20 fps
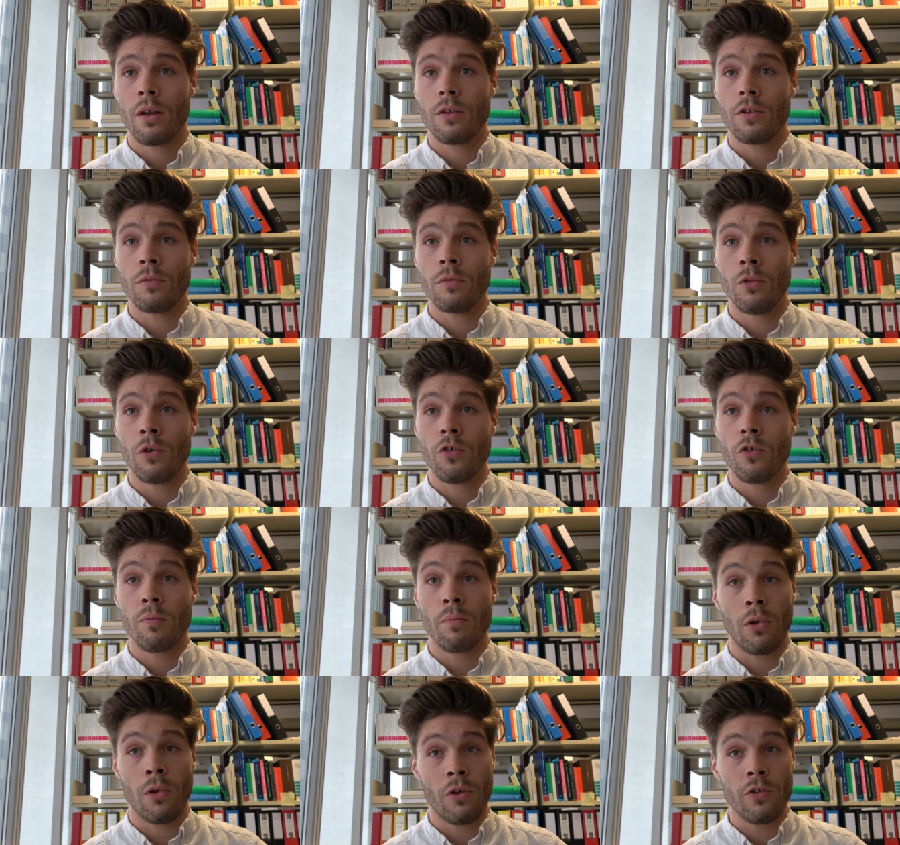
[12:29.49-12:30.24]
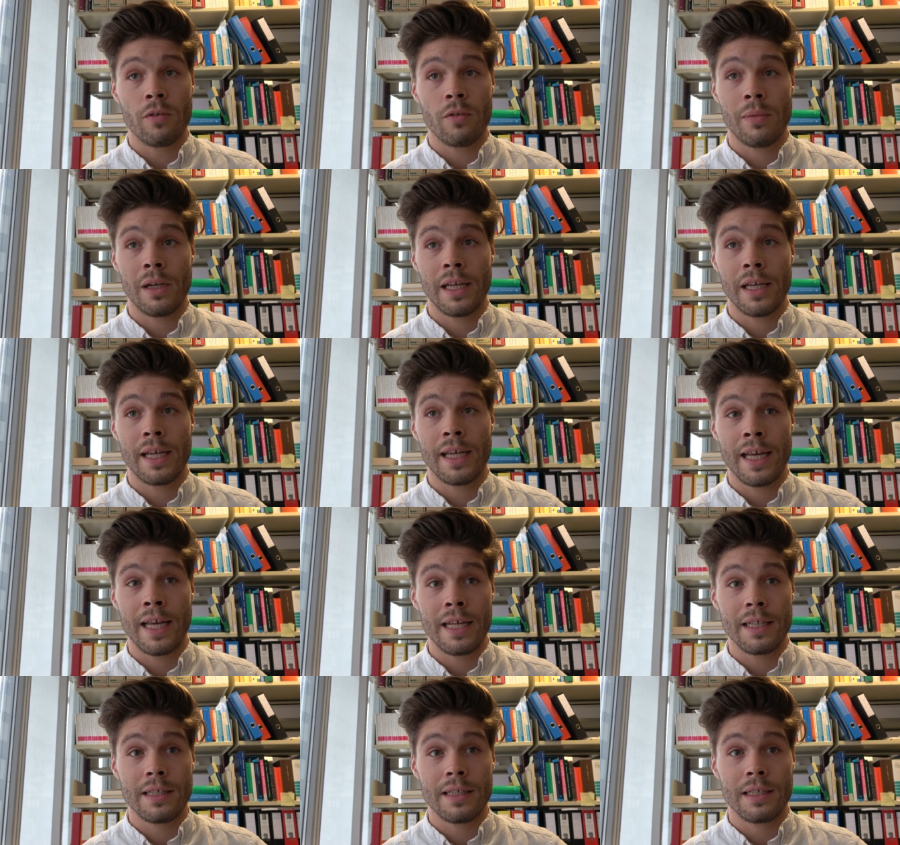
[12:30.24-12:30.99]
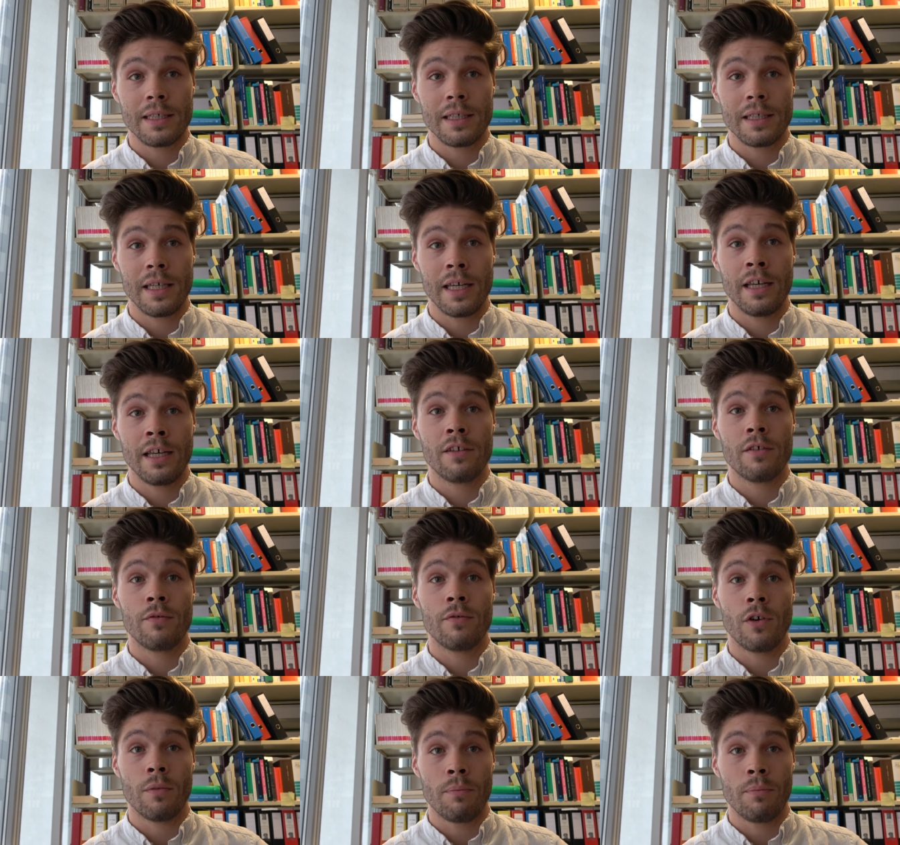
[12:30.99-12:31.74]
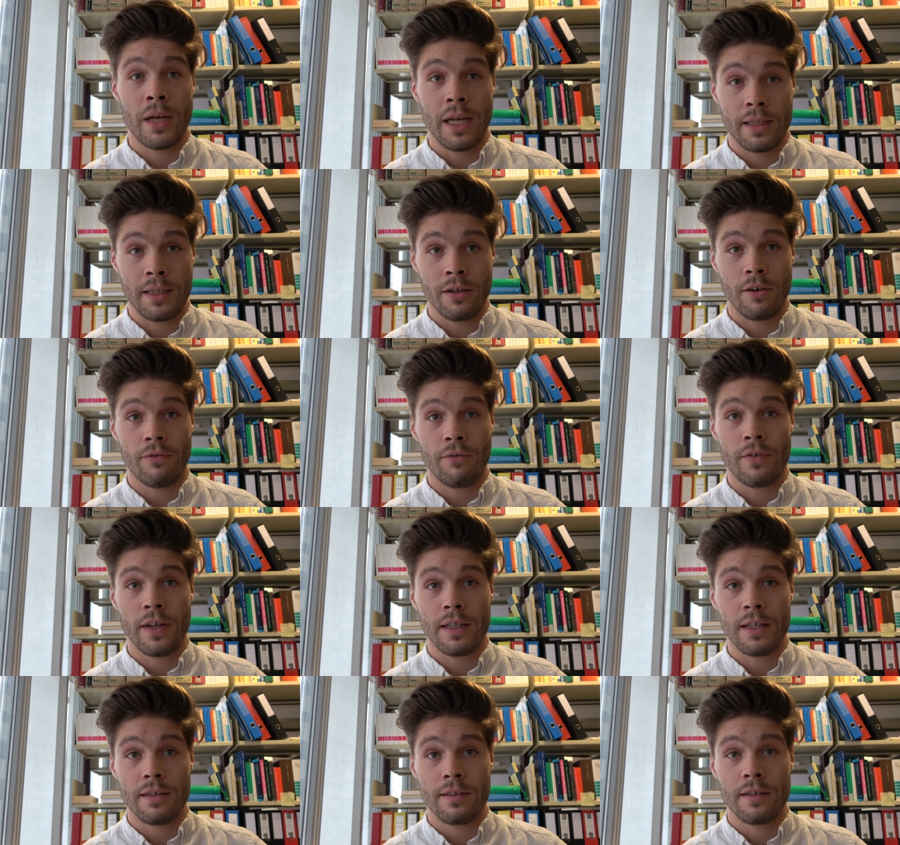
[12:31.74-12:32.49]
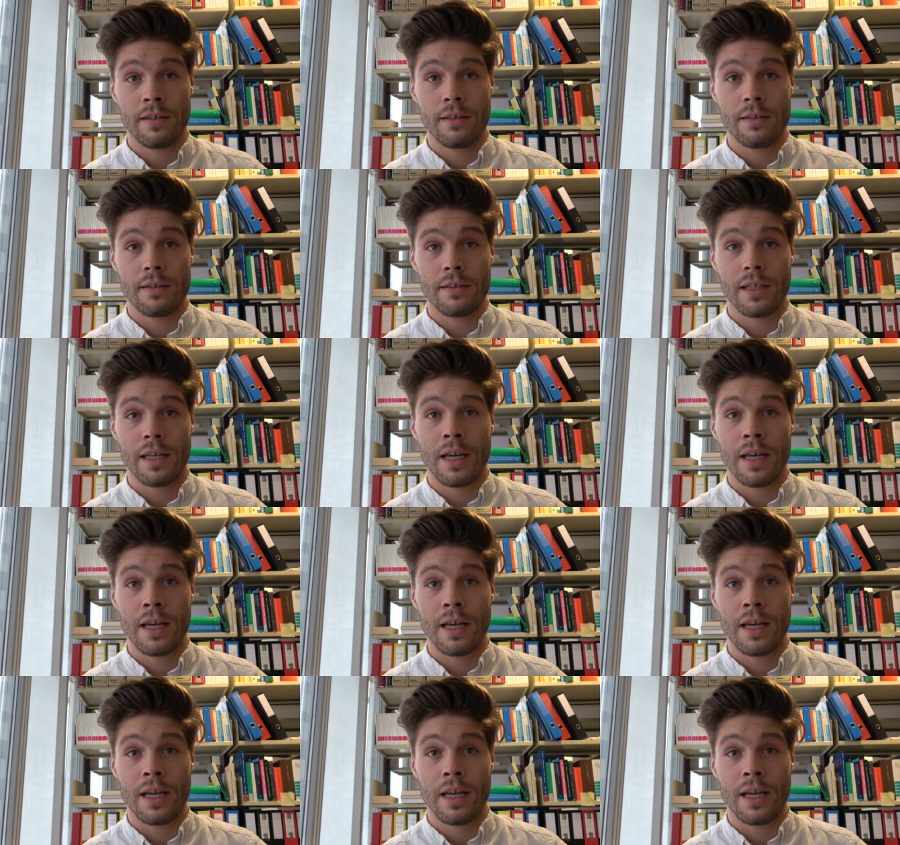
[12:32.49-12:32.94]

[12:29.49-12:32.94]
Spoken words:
The most plausible it gets is for petty offenses,